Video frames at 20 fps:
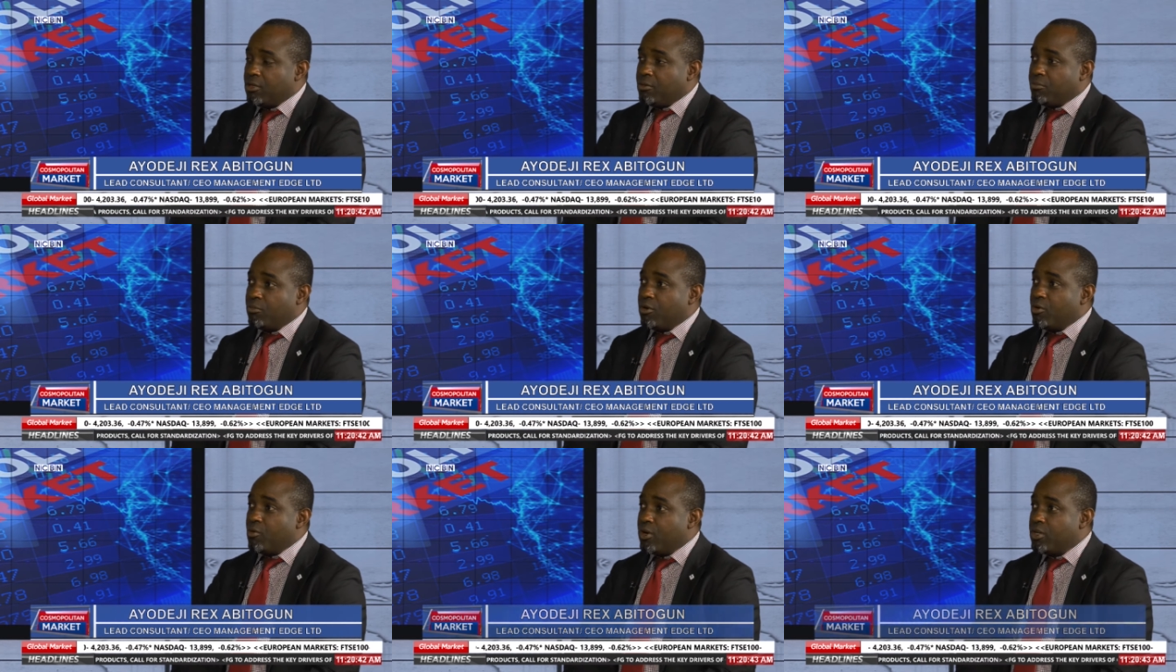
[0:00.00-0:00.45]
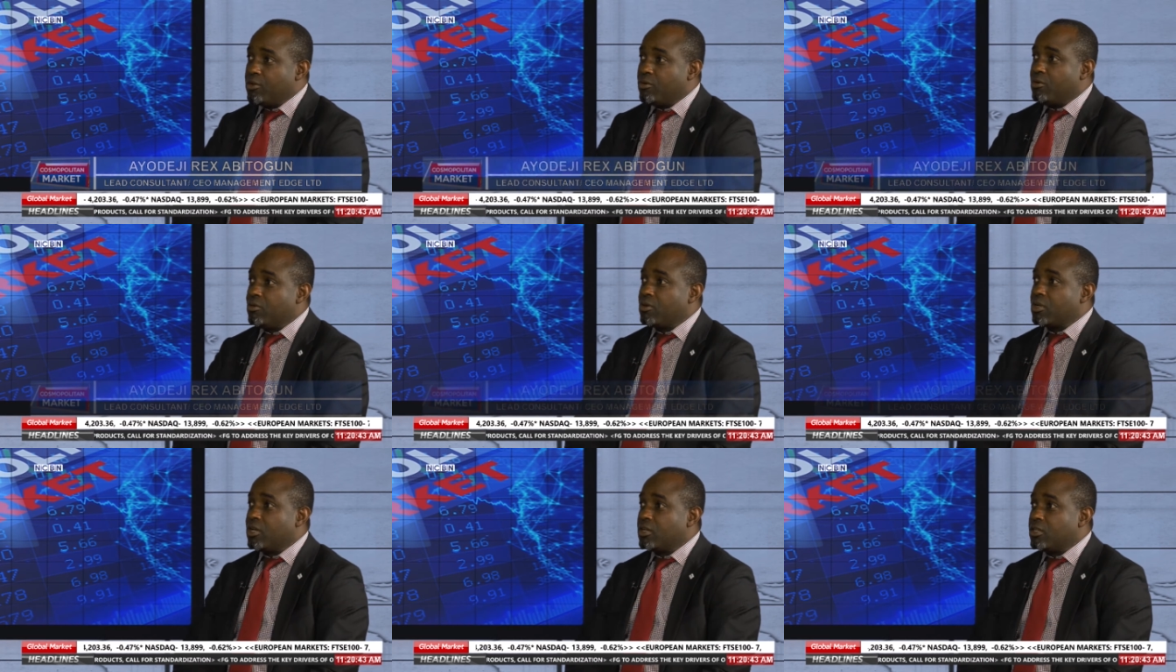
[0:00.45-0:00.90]
but when you
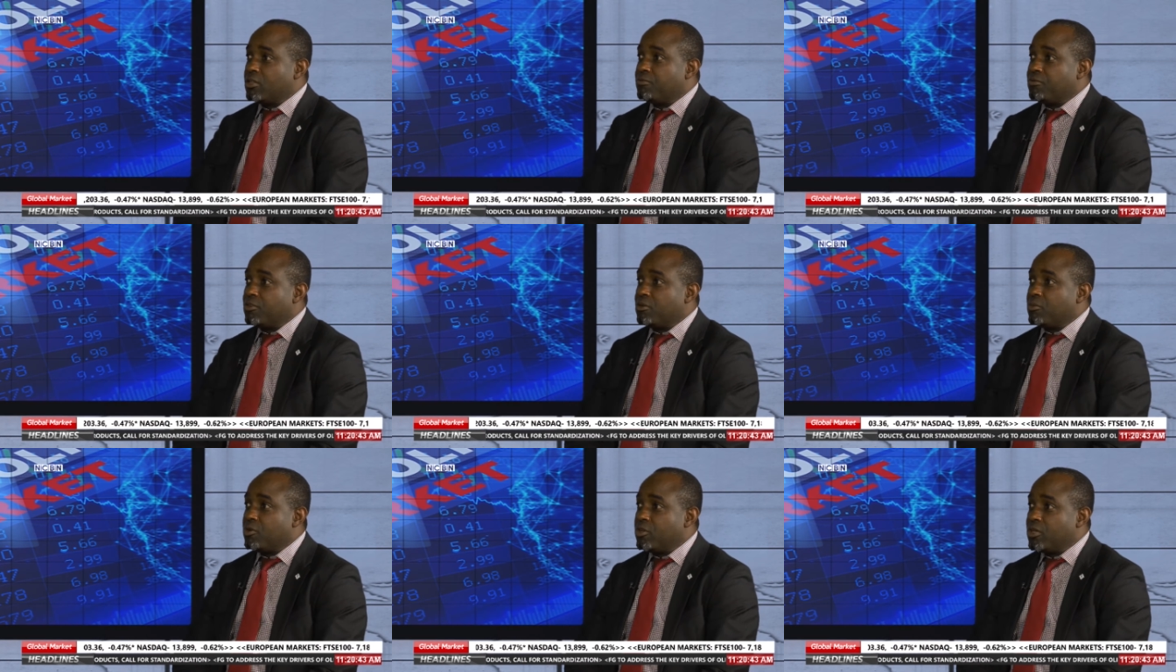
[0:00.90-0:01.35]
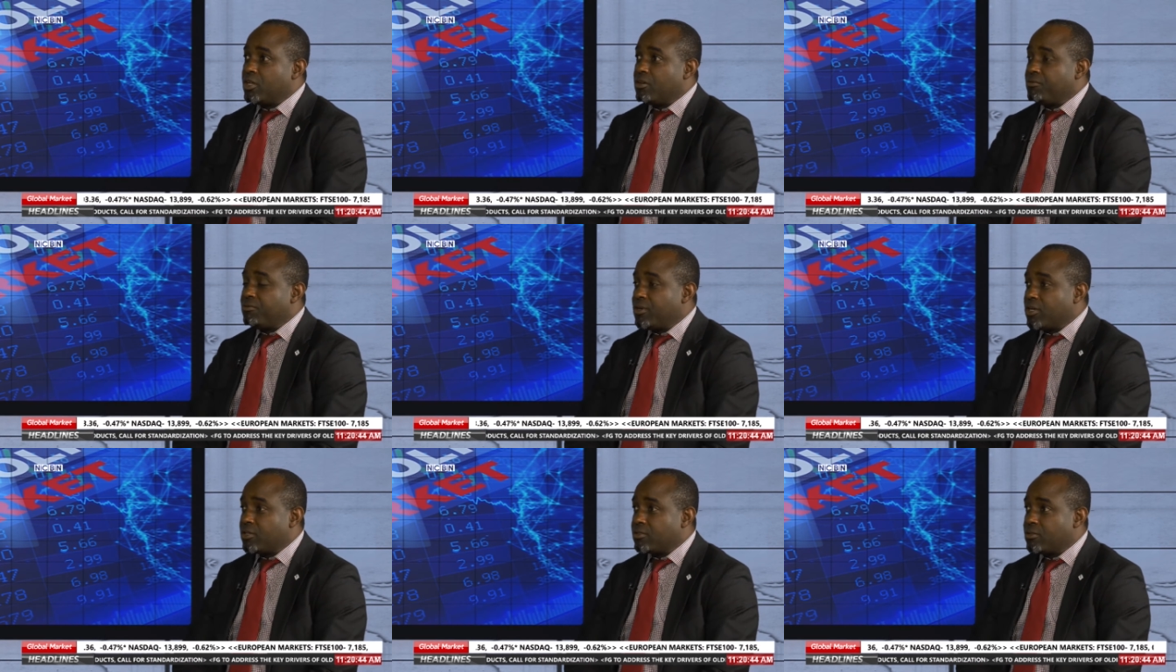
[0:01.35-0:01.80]
look at it from other
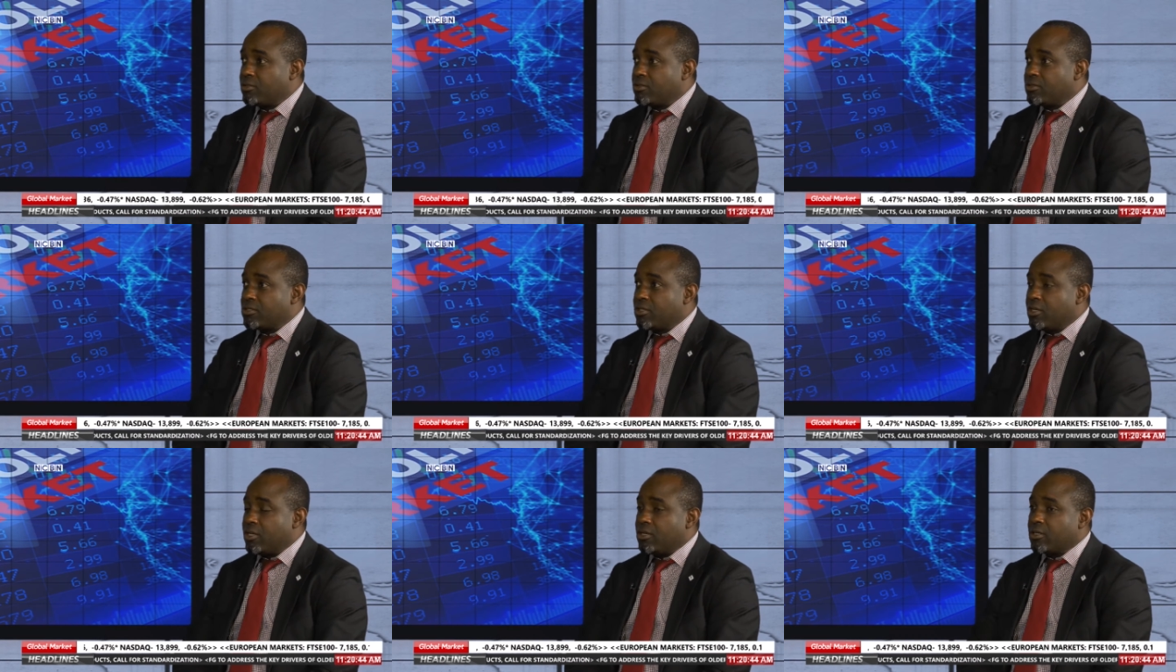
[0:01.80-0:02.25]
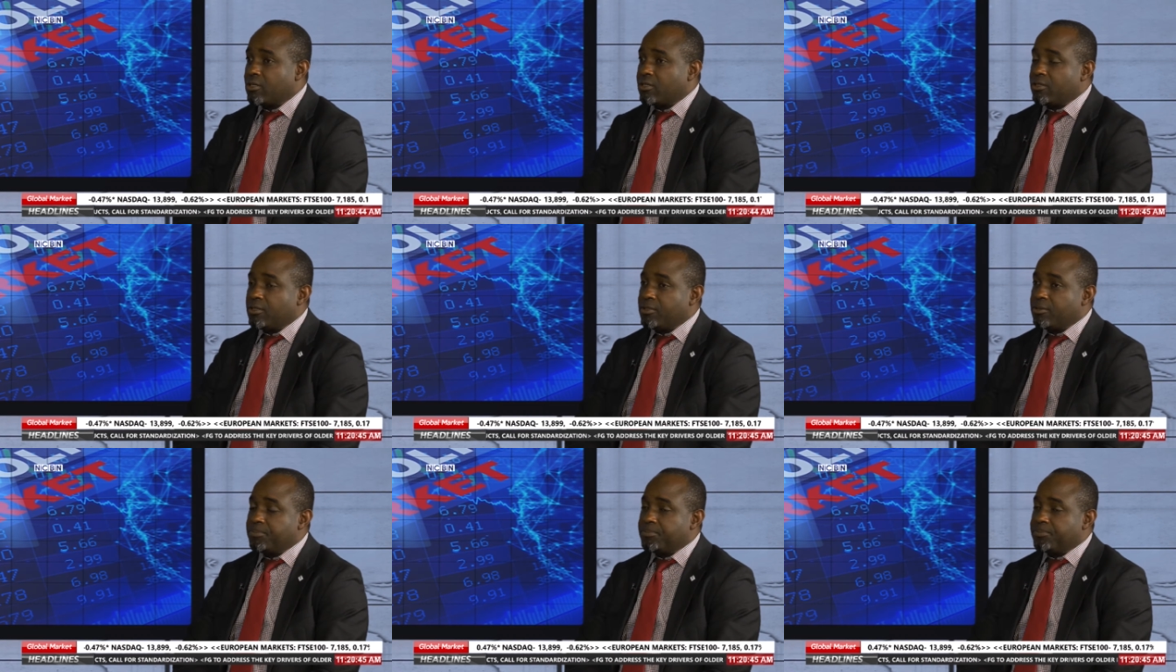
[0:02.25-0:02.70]
factors like
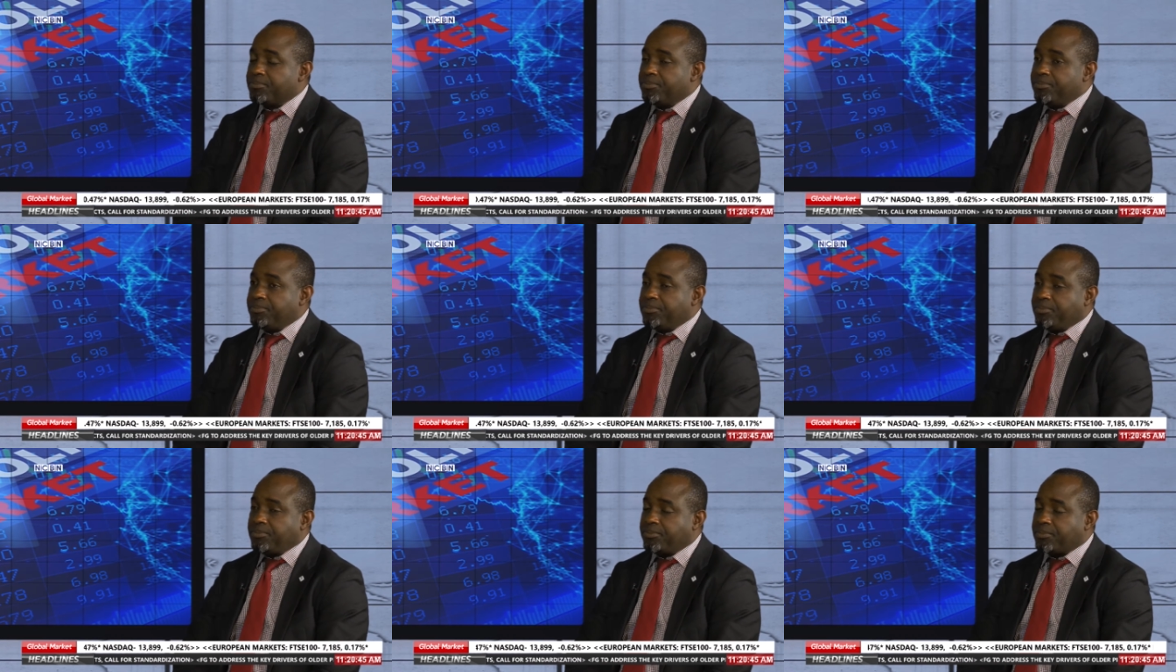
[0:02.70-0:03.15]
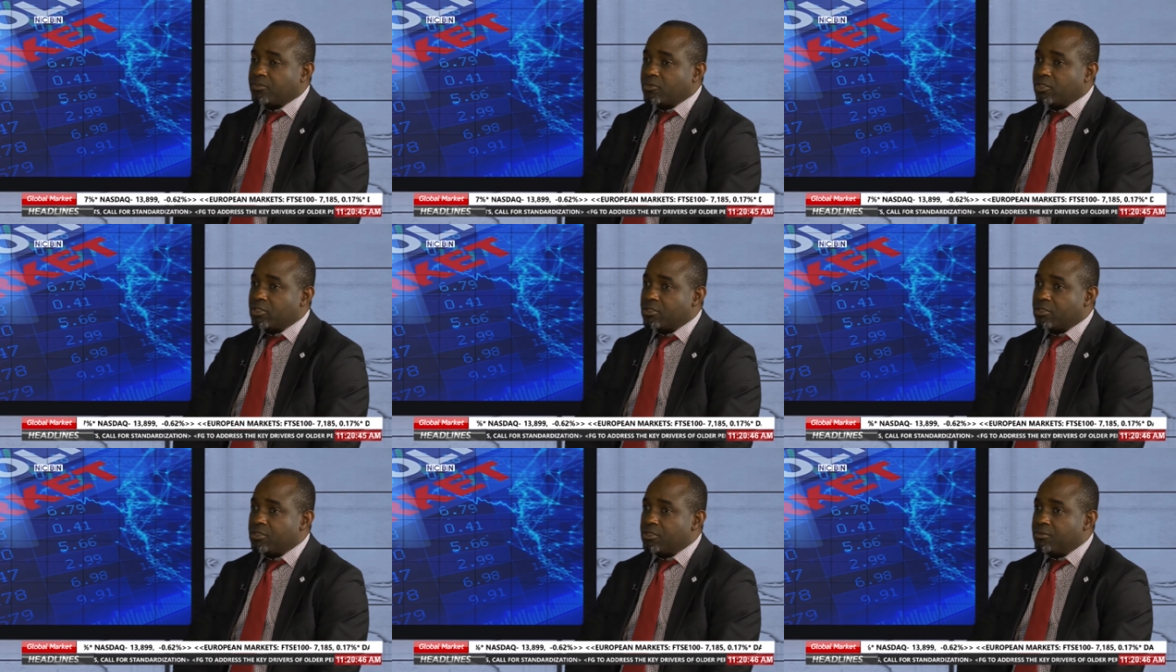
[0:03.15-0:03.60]

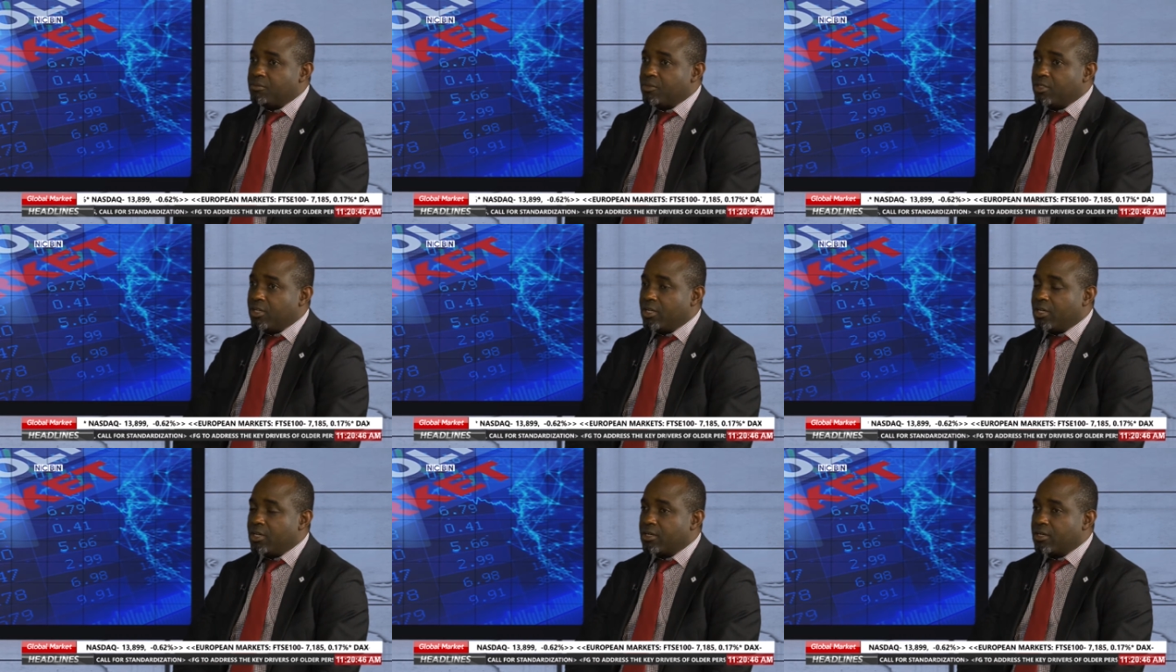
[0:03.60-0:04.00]
excuse me, like